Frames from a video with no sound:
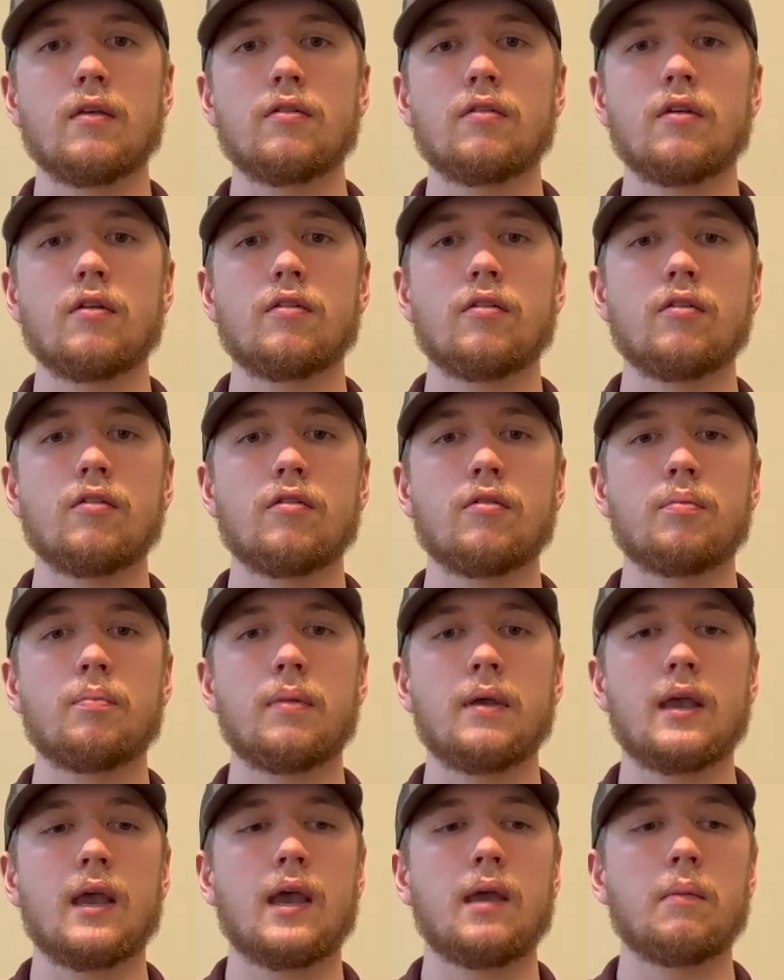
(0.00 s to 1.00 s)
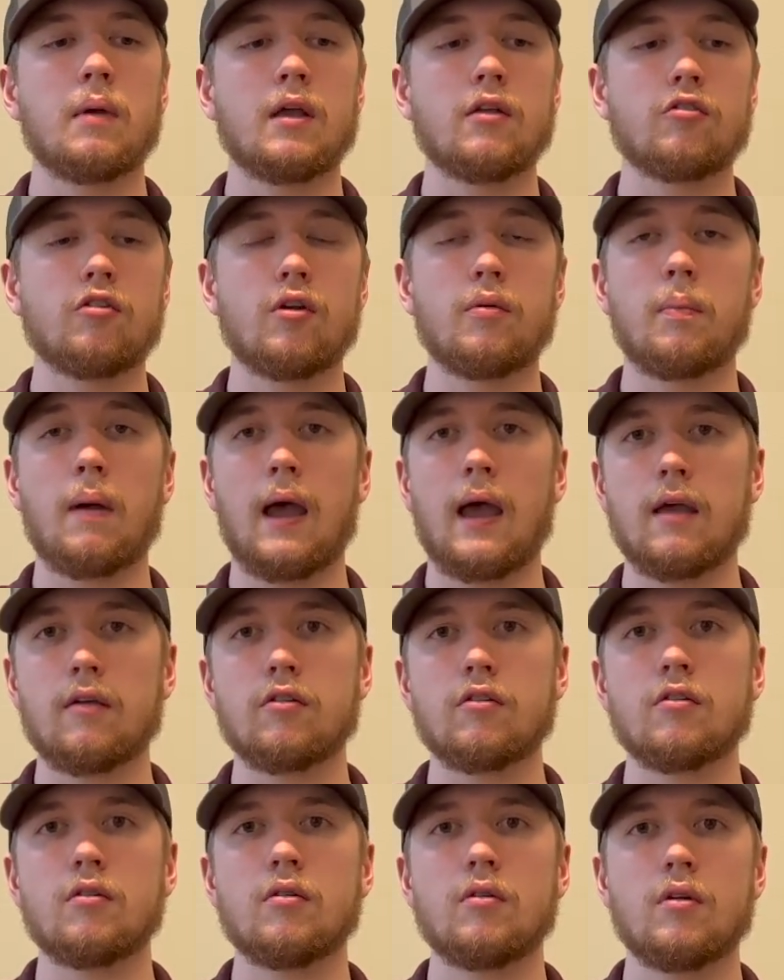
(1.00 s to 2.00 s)
This has became a true
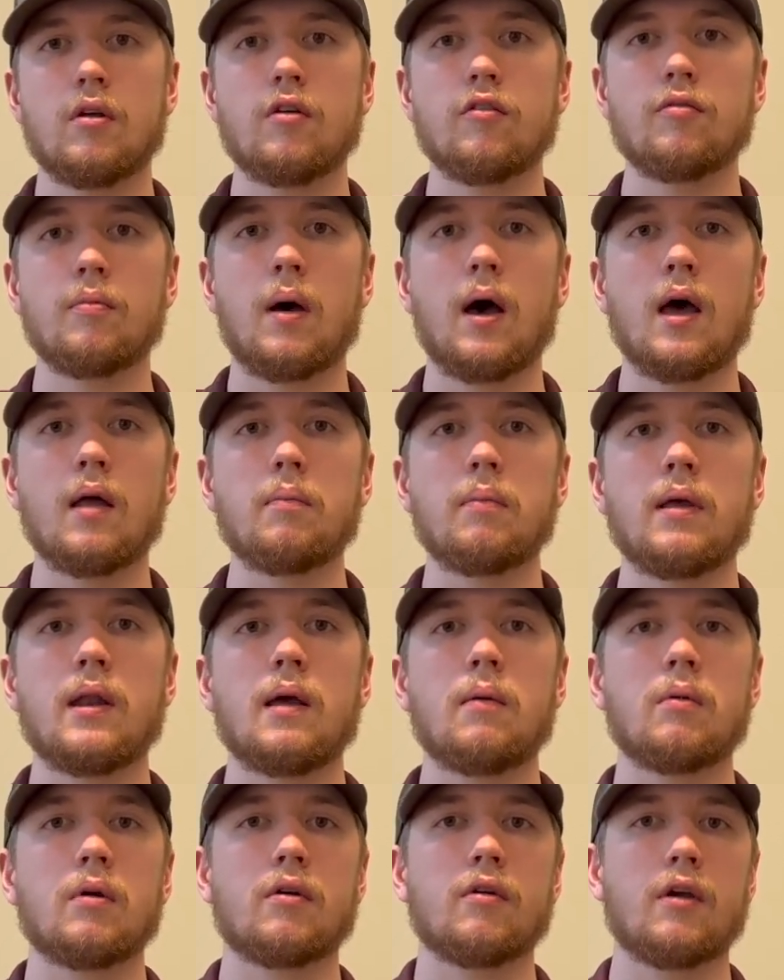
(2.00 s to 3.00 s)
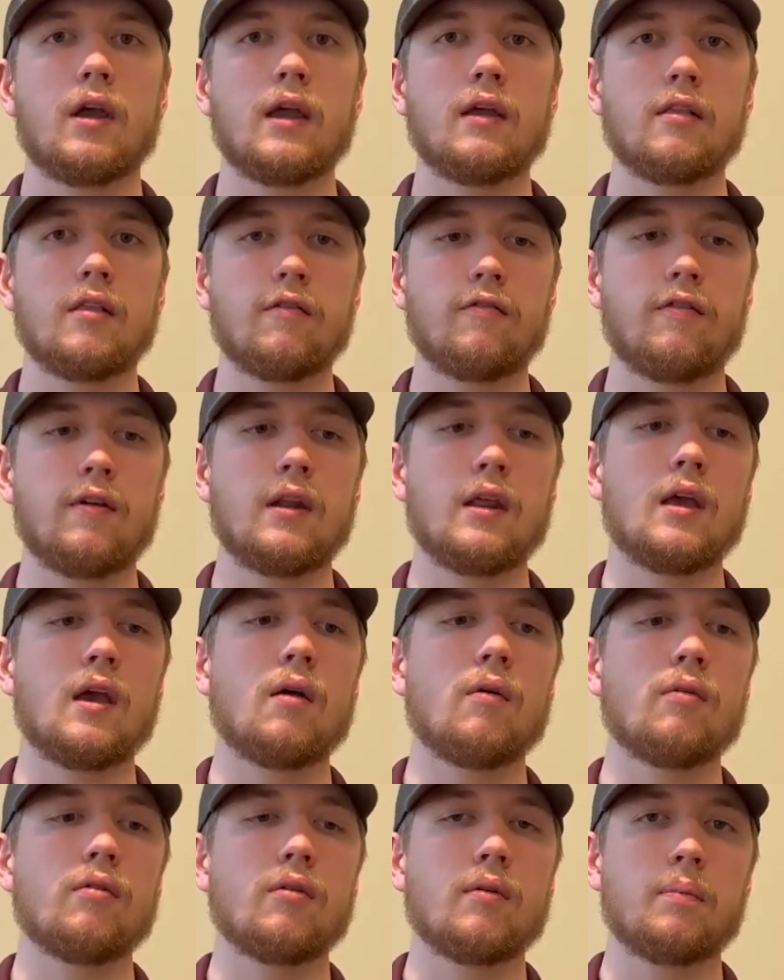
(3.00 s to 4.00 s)
passion of mine, being able to create the
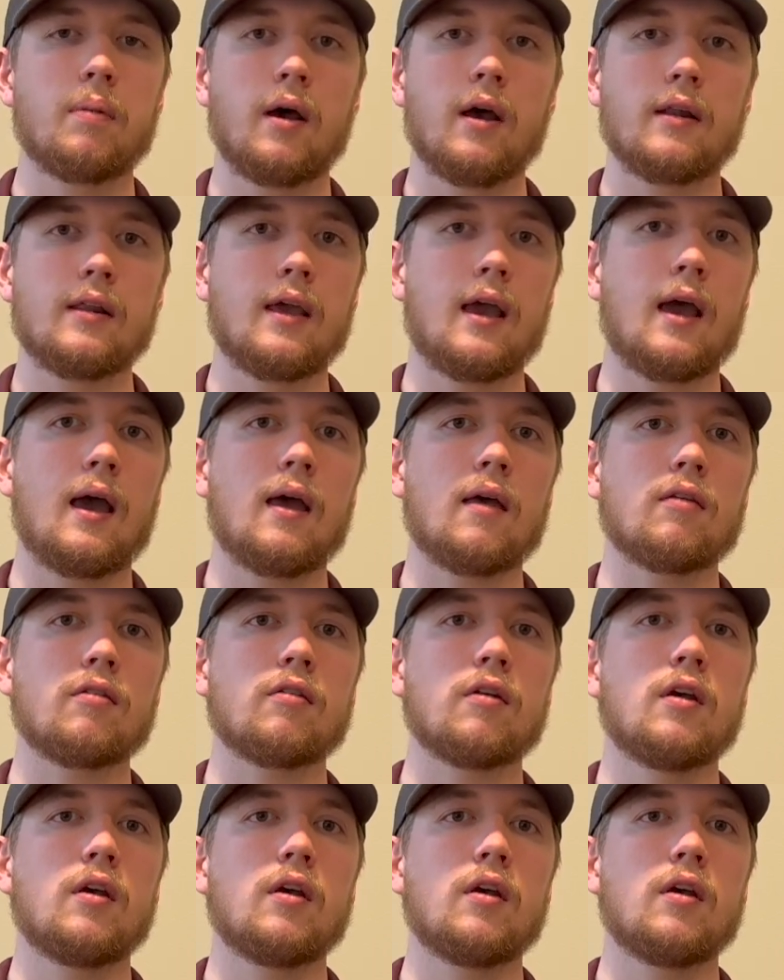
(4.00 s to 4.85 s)
videos, the podcast,